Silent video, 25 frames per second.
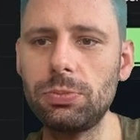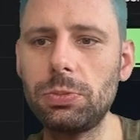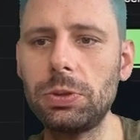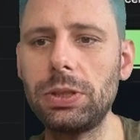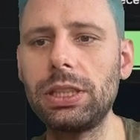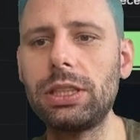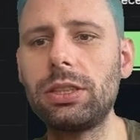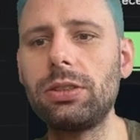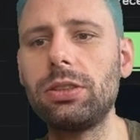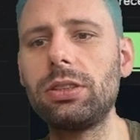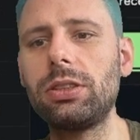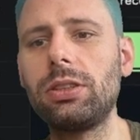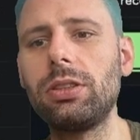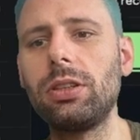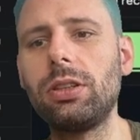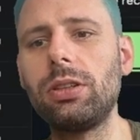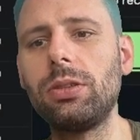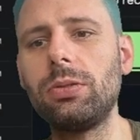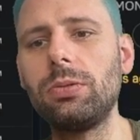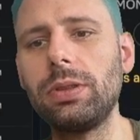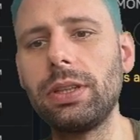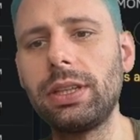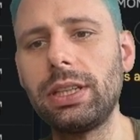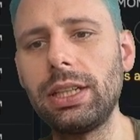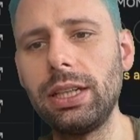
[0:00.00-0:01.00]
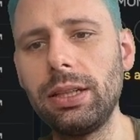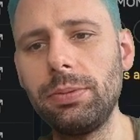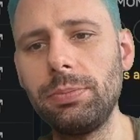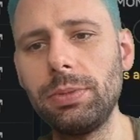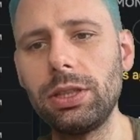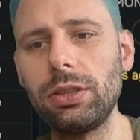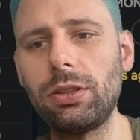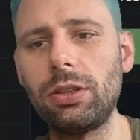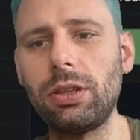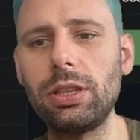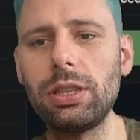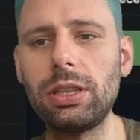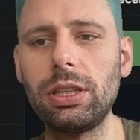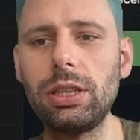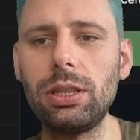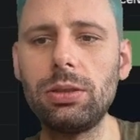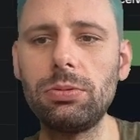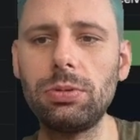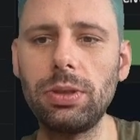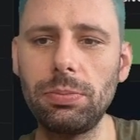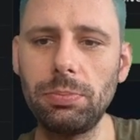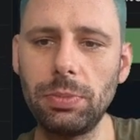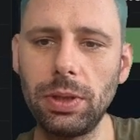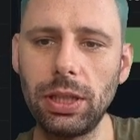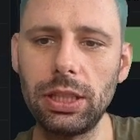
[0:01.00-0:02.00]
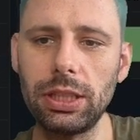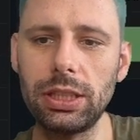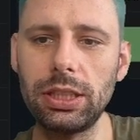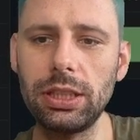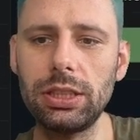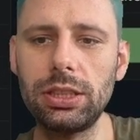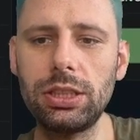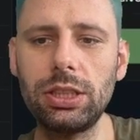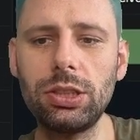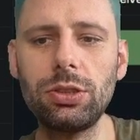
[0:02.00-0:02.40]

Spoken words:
We could go with the limit order, with market.